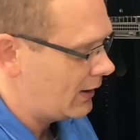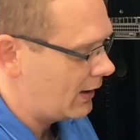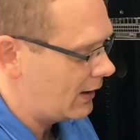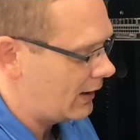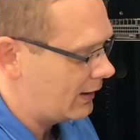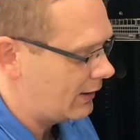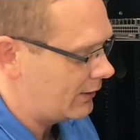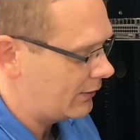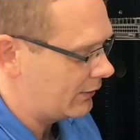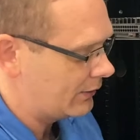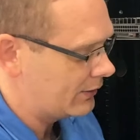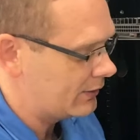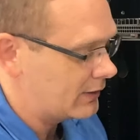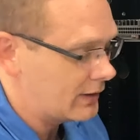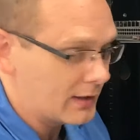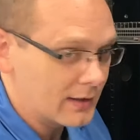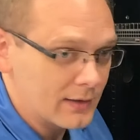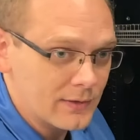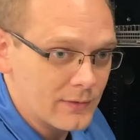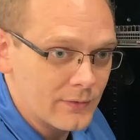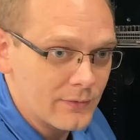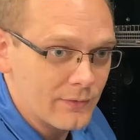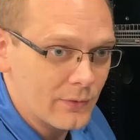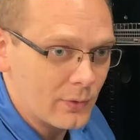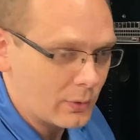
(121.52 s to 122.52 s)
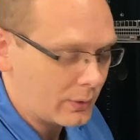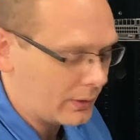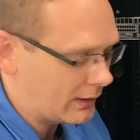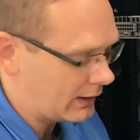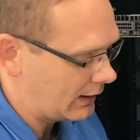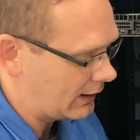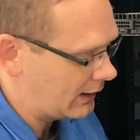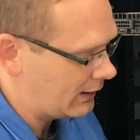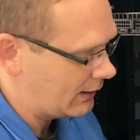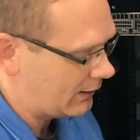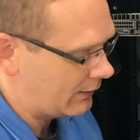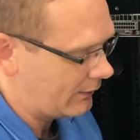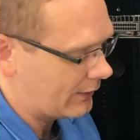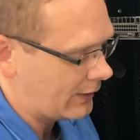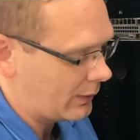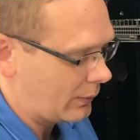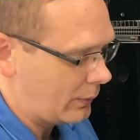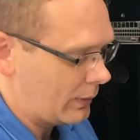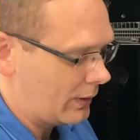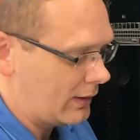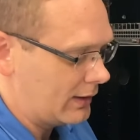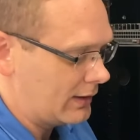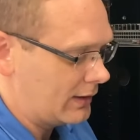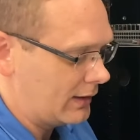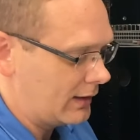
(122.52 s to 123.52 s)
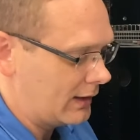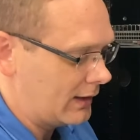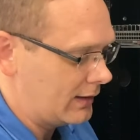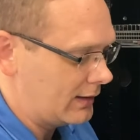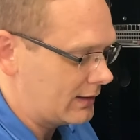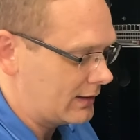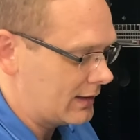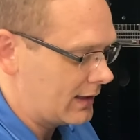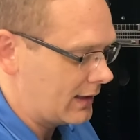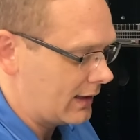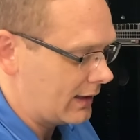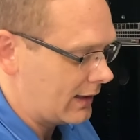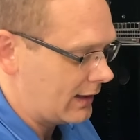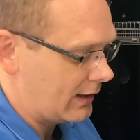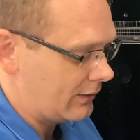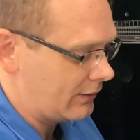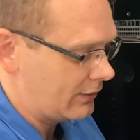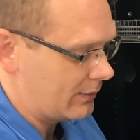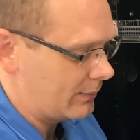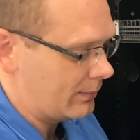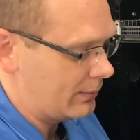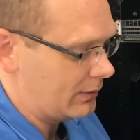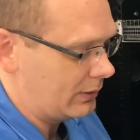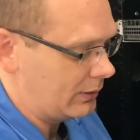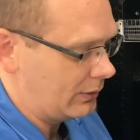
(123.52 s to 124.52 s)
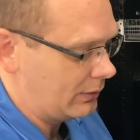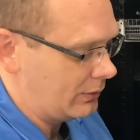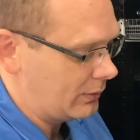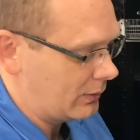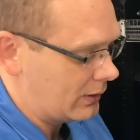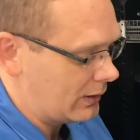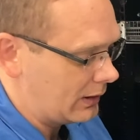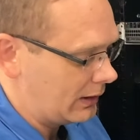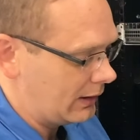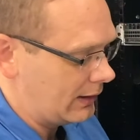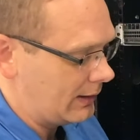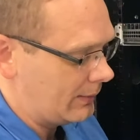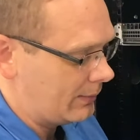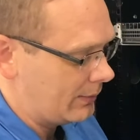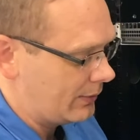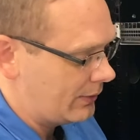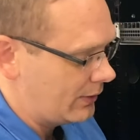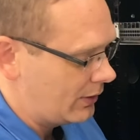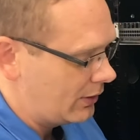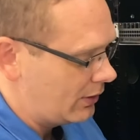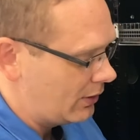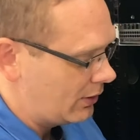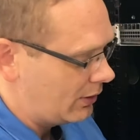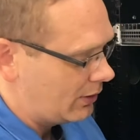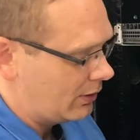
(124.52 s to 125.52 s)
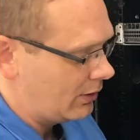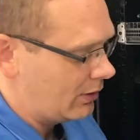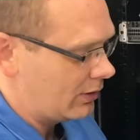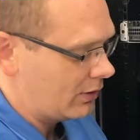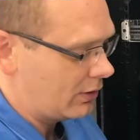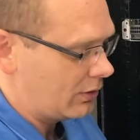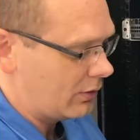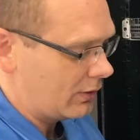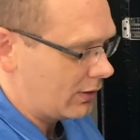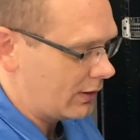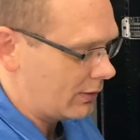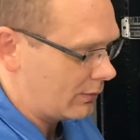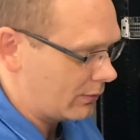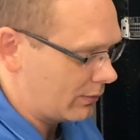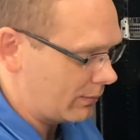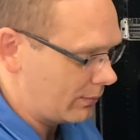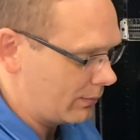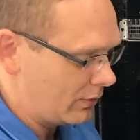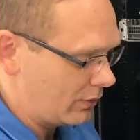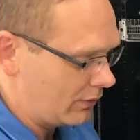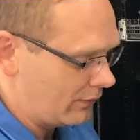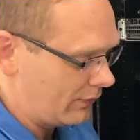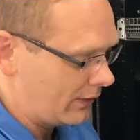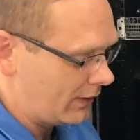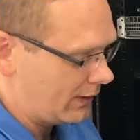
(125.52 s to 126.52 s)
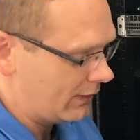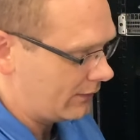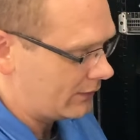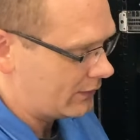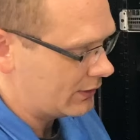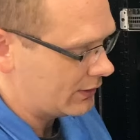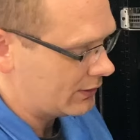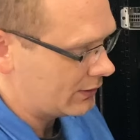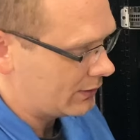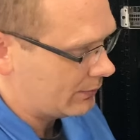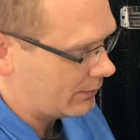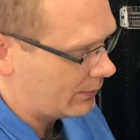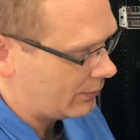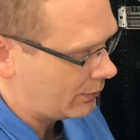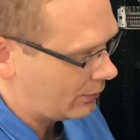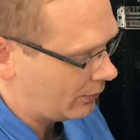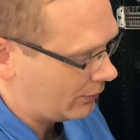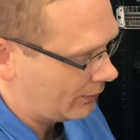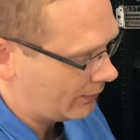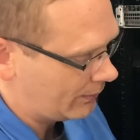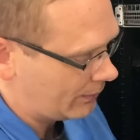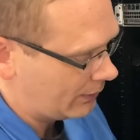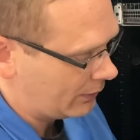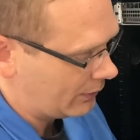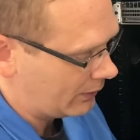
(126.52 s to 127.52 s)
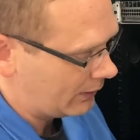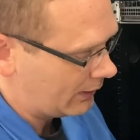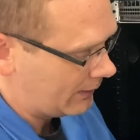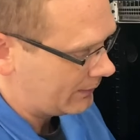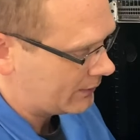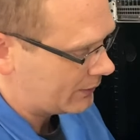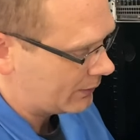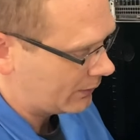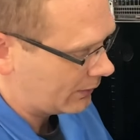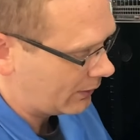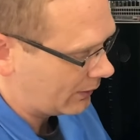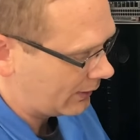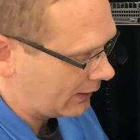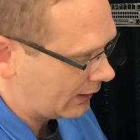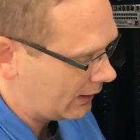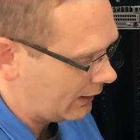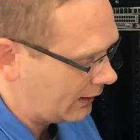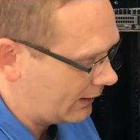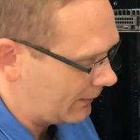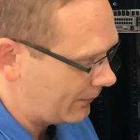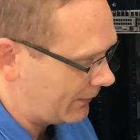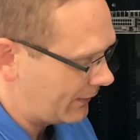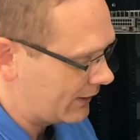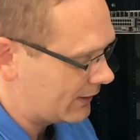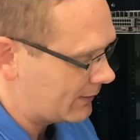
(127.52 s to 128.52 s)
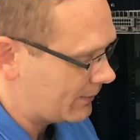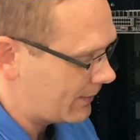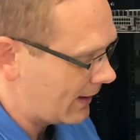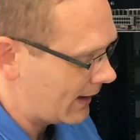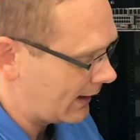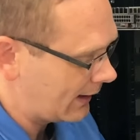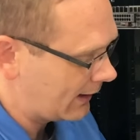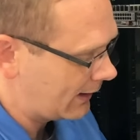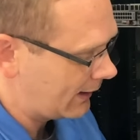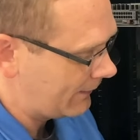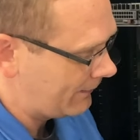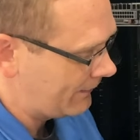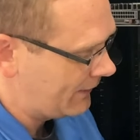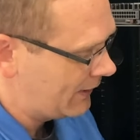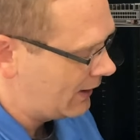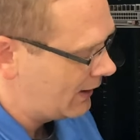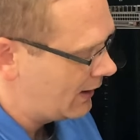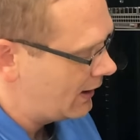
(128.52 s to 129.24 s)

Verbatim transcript: uh, and you'll see it's fully in, and if I wanted, again, to take it out, the blue clip, you can remove it if just you pull the blue clip. So we'll go ahead and clip this back in.